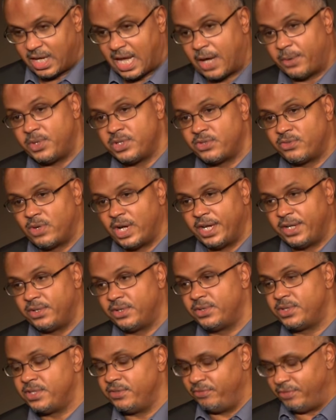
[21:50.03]
How does a
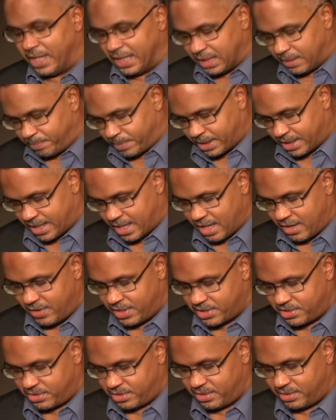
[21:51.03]
writer develop a
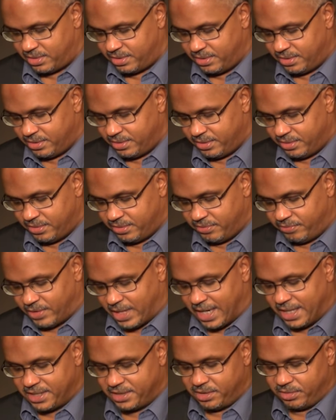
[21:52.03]
character,
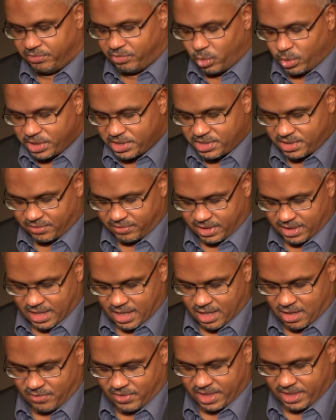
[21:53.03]
find the voice of a
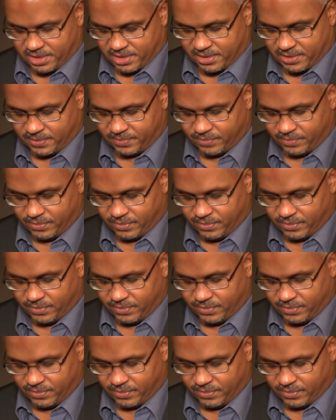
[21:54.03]
narrator?